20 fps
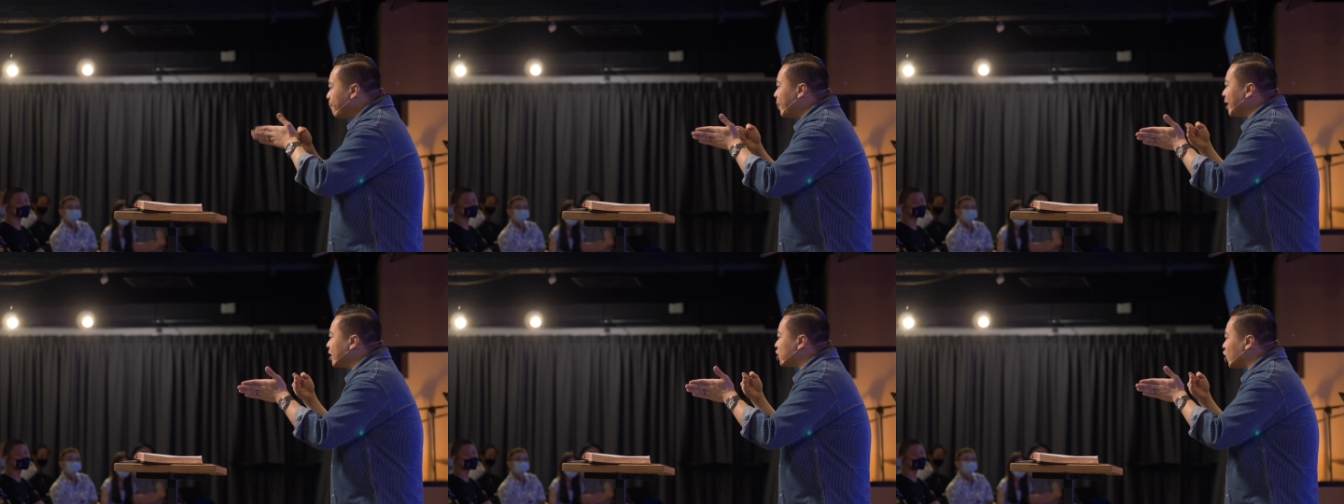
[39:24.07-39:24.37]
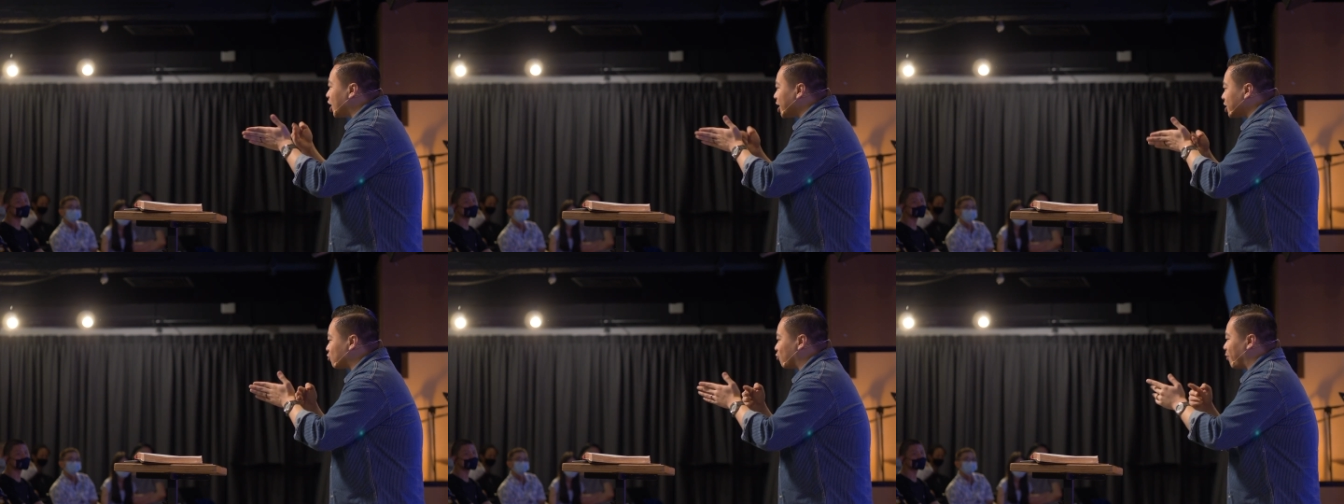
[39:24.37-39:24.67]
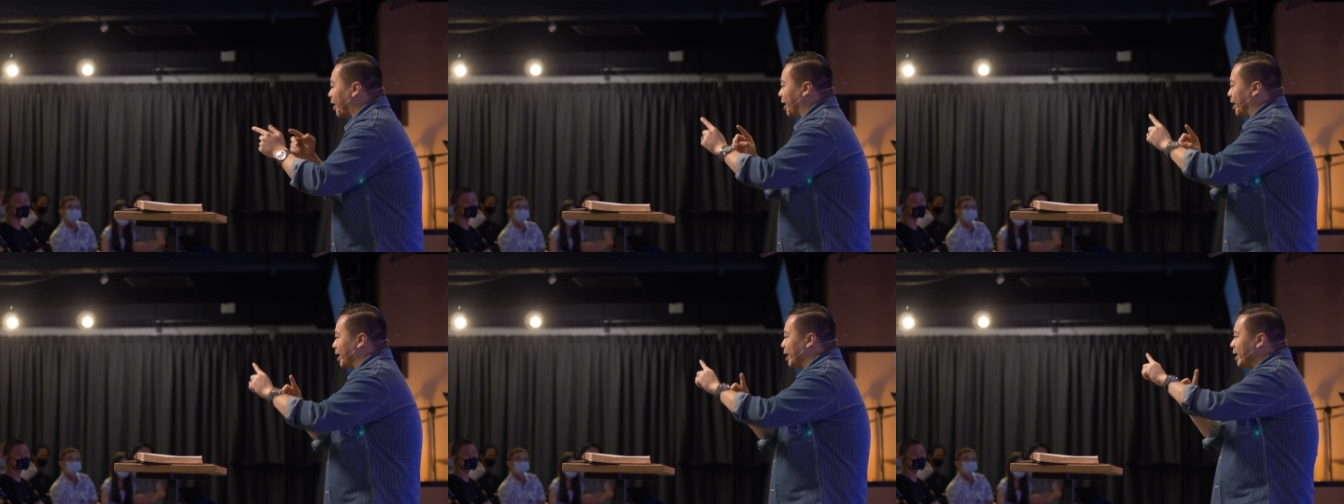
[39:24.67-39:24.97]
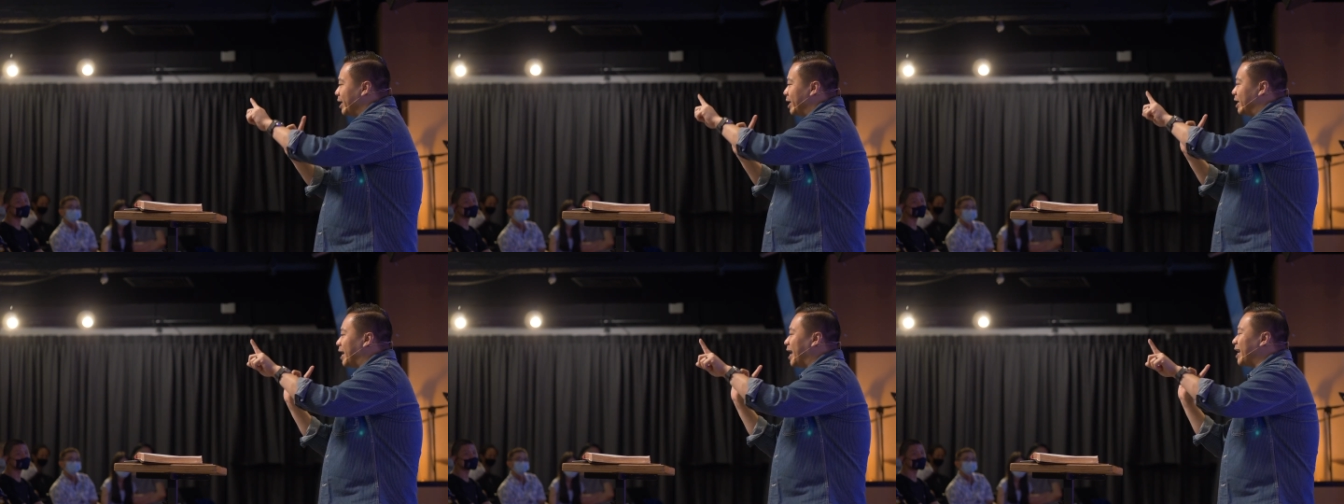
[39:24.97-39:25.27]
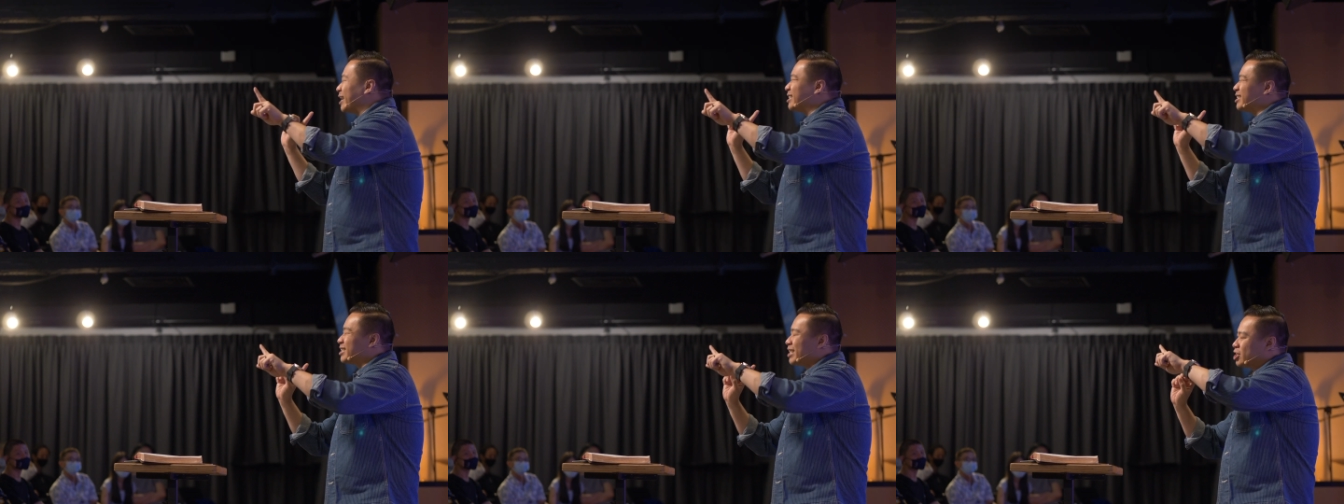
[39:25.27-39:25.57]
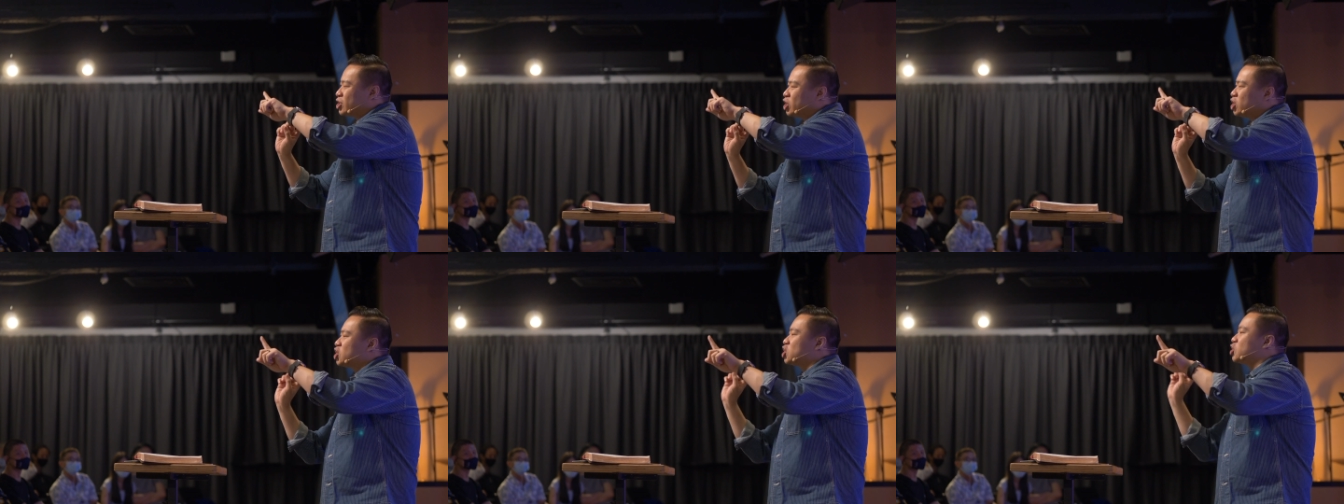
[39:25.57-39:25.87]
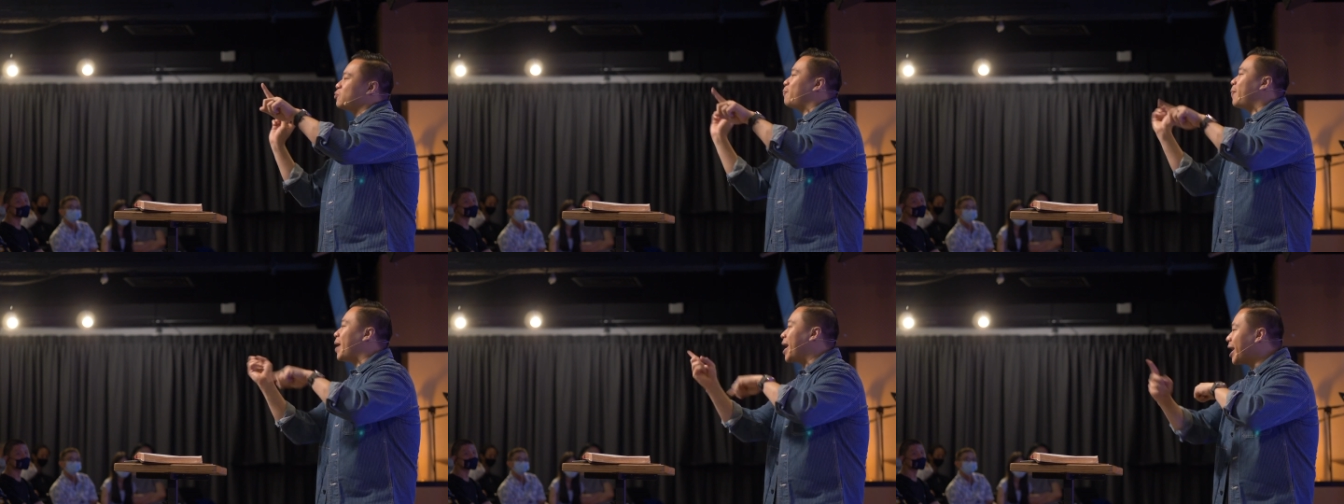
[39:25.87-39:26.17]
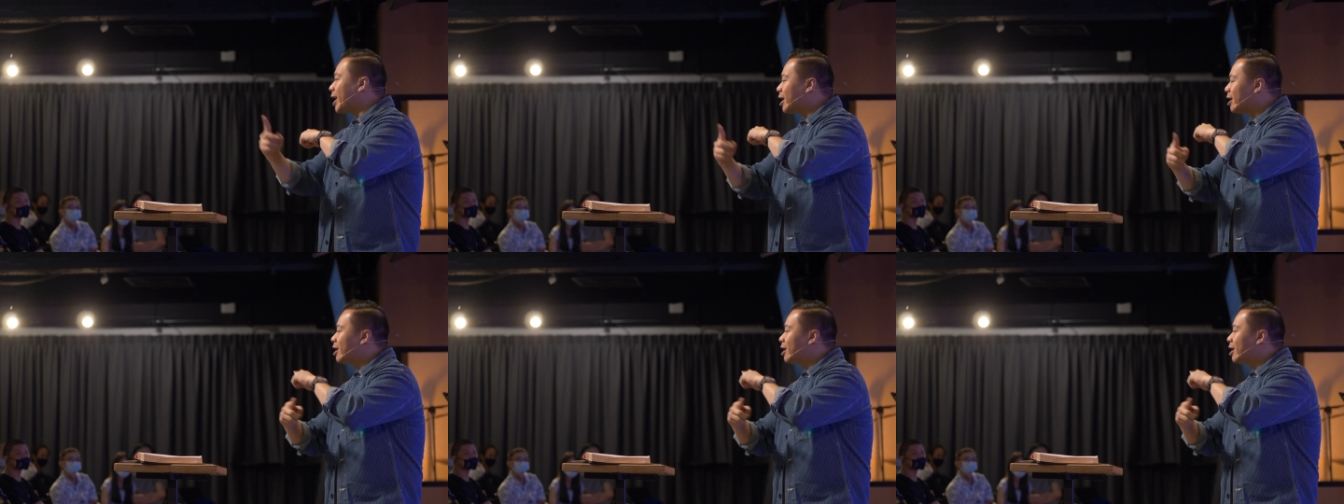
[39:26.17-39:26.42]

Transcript: it just right, he essentially span